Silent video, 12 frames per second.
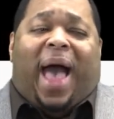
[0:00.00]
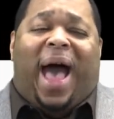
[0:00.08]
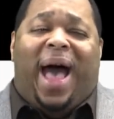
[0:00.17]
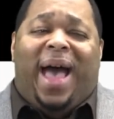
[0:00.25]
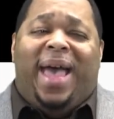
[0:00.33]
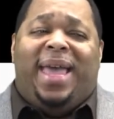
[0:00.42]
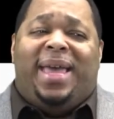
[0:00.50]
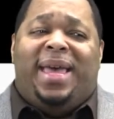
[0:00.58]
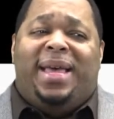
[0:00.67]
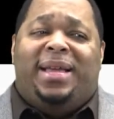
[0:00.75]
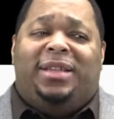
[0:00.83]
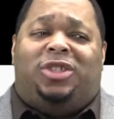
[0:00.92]

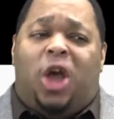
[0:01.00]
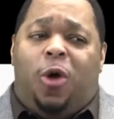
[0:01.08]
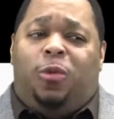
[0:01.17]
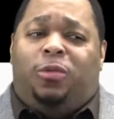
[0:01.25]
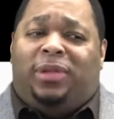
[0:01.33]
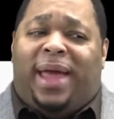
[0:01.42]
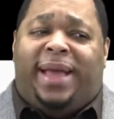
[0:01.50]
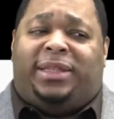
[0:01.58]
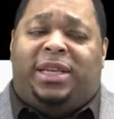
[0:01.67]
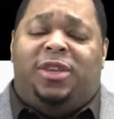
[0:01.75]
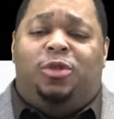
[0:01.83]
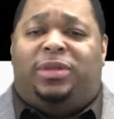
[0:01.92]
I don't like
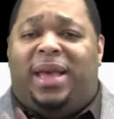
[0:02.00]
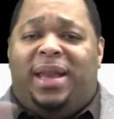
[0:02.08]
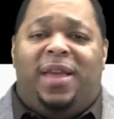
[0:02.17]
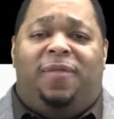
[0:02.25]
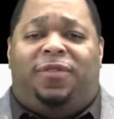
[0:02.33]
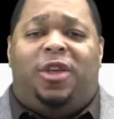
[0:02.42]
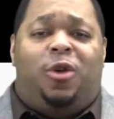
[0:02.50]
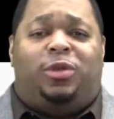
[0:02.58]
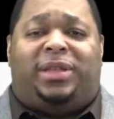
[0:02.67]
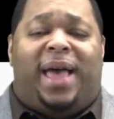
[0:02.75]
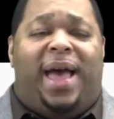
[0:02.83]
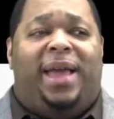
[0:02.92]
to use any of those
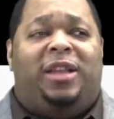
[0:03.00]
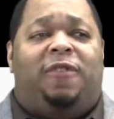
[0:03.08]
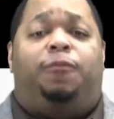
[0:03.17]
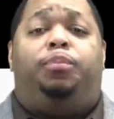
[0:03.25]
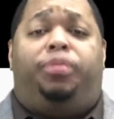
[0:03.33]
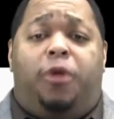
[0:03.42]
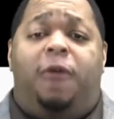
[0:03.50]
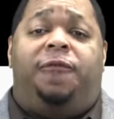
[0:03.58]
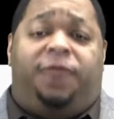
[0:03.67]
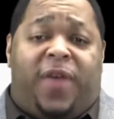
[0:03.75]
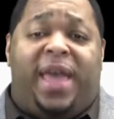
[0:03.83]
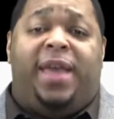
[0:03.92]
kind of
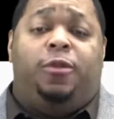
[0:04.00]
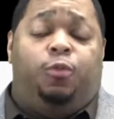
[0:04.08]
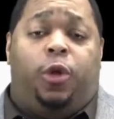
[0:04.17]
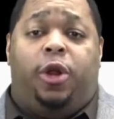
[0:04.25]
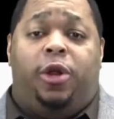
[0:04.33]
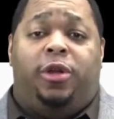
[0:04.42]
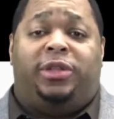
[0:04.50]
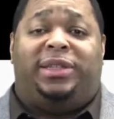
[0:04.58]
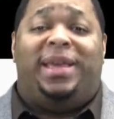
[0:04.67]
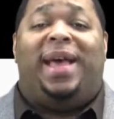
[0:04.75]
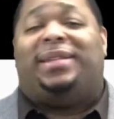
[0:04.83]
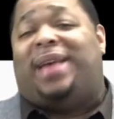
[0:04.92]
profane words.
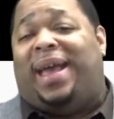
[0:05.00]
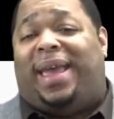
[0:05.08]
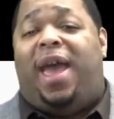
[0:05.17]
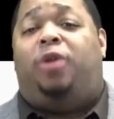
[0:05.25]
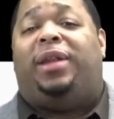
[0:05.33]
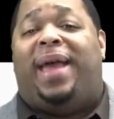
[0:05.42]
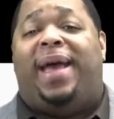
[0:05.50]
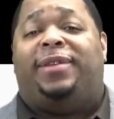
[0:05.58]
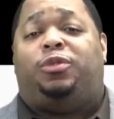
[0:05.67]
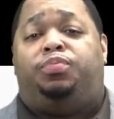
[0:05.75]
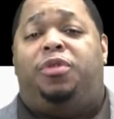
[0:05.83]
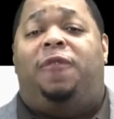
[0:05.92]
Yes, I count it
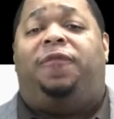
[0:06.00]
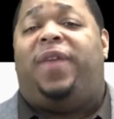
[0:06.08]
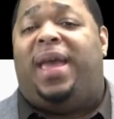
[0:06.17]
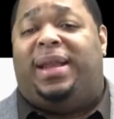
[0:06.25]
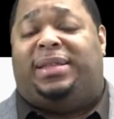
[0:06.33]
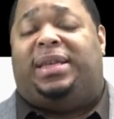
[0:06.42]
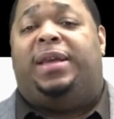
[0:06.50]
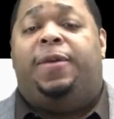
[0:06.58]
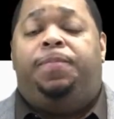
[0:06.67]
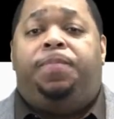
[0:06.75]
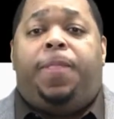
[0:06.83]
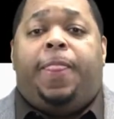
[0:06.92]
as profanity.
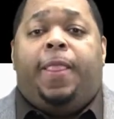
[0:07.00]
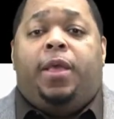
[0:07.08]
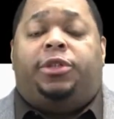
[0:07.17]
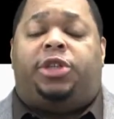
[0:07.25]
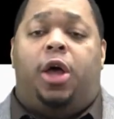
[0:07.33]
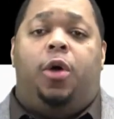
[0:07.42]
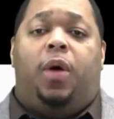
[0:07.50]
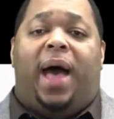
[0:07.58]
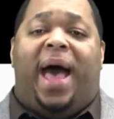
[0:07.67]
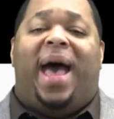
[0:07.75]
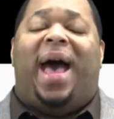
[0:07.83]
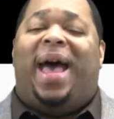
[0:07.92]
So
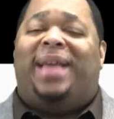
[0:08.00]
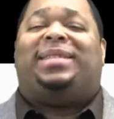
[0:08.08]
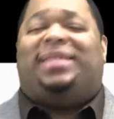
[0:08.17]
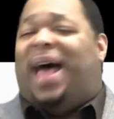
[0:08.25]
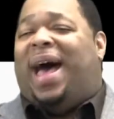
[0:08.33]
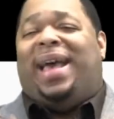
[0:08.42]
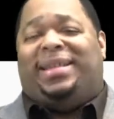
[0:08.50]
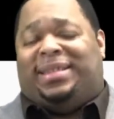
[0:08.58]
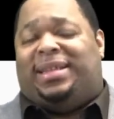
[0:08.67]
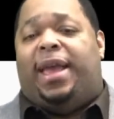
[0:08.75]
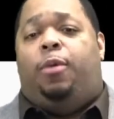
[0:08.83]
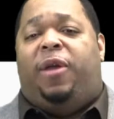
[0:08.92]
I, I, I
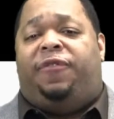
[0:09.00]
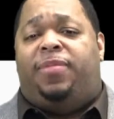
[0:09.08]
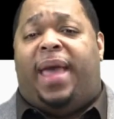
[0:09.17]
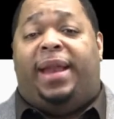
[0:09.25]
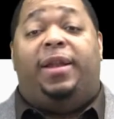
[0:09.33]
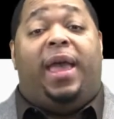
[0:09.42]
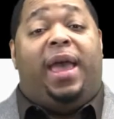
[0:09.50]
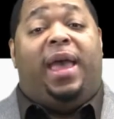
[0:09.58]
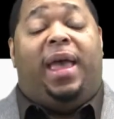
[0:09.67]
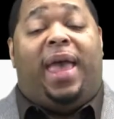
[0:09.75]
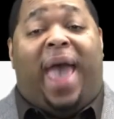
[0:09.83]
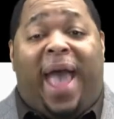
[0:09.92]
stay away from that. And
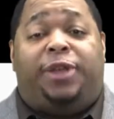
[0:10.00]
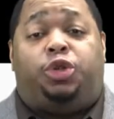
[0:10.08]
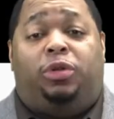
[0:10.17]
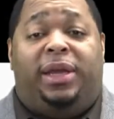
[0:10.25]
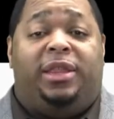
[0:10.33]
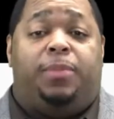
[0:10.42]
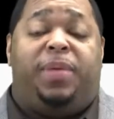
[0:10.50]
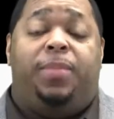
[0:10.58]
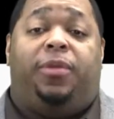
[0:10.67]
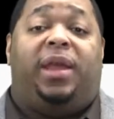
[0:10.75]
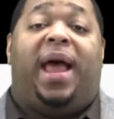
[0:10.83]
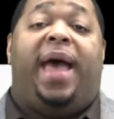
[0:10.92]
actually, the
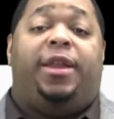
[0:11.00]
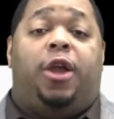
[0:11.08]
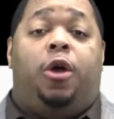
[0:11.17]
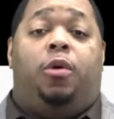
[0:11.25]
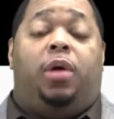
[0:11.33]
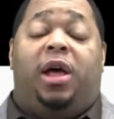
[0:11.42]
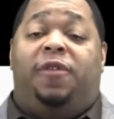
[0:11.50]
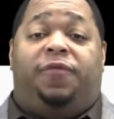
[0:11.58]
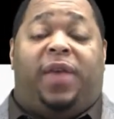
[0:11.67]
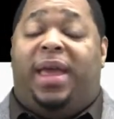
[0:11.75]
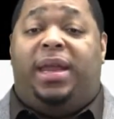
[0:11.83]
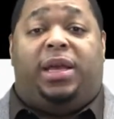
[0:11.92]
people that I know of
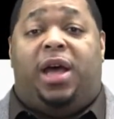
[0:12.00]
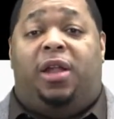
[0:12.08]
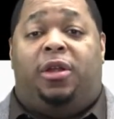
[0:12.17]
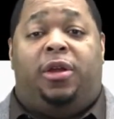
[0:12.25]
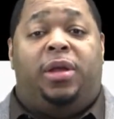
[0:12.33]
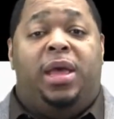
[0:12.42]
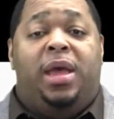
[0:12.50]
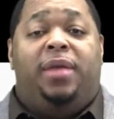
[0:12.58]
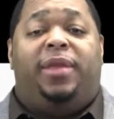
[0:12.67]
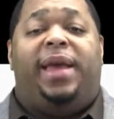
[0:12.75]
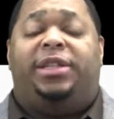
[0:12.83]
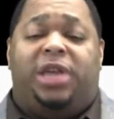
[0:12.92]
any color,
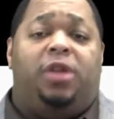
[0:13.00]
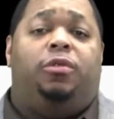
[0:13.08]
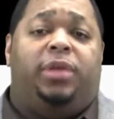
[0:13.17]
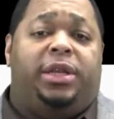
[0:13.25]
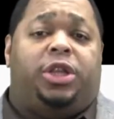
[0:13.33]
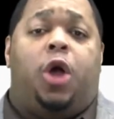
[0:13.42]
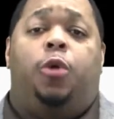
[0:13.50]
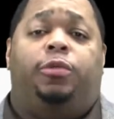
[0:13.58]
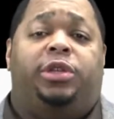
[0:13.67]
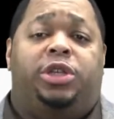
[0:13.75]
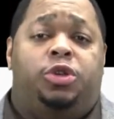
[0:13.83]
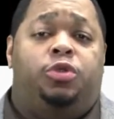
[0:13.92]
they generally don't
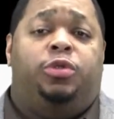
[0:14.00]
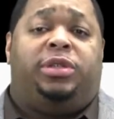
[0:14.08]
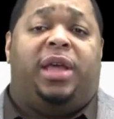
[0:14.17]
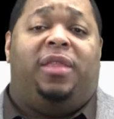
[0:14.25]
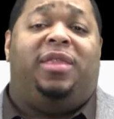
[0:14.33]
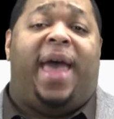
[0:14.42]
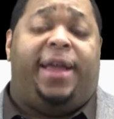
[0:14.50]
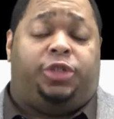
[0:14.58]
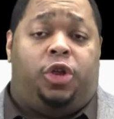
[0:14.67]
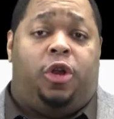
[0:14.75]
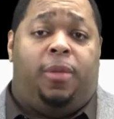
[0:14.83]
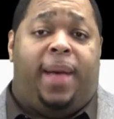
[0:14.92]
use that
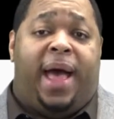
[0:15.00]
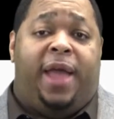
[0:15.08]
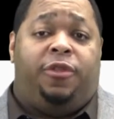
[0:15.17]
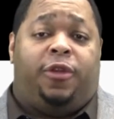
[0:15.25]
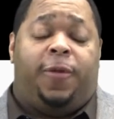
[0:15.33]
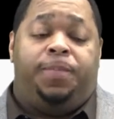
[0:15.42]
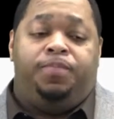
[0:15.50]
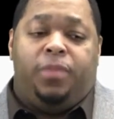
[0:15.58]
term either.